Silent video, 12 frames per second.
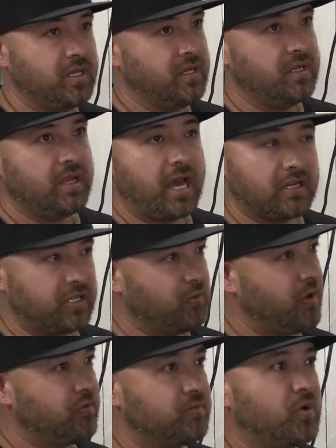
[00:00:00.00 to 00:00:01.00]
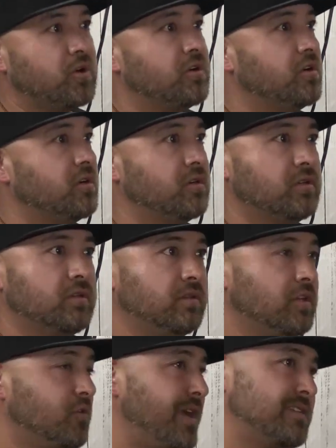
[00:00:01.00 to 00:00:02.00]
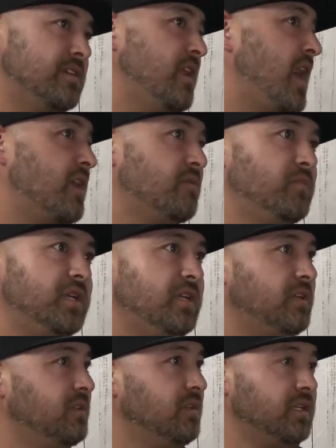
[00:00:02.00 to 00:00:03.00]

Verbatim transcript: How to Get Away with Murder, yeah. the Grey's Anatomy, yeah.